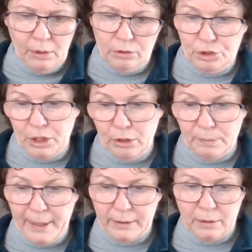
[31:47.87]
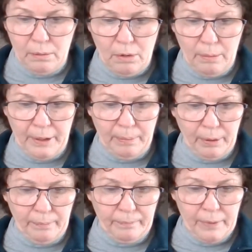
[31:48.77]
So she goes back to the
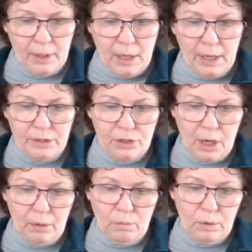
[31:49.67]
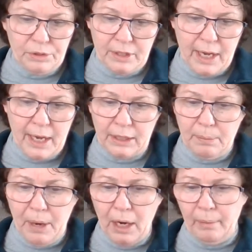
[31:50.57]
wallpaper. I start, we'll say, at
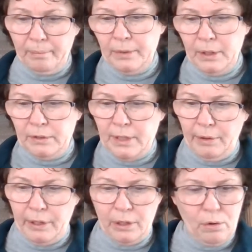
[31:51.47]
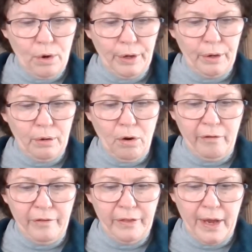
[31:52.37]
the bottom, down in the corner,
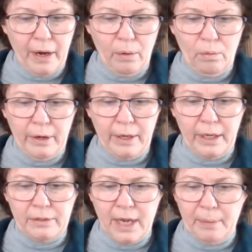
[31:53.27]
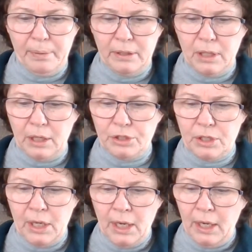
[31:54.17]
over there where it has not been
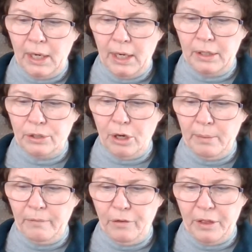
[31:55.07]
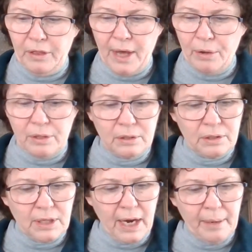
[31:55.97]
touched, and I determine for the
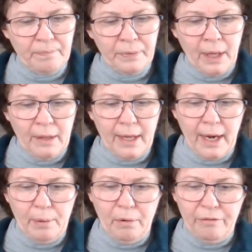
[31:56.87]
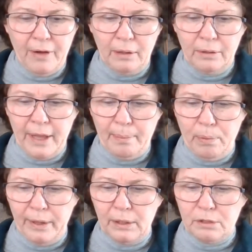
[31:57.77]
1000th time that I will follow that
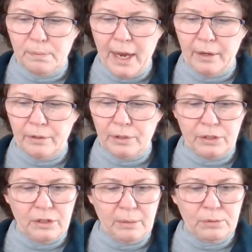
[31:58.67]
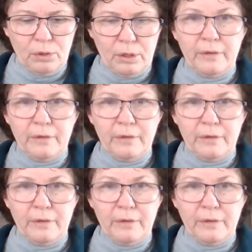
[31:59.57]
pointless pattern to some sort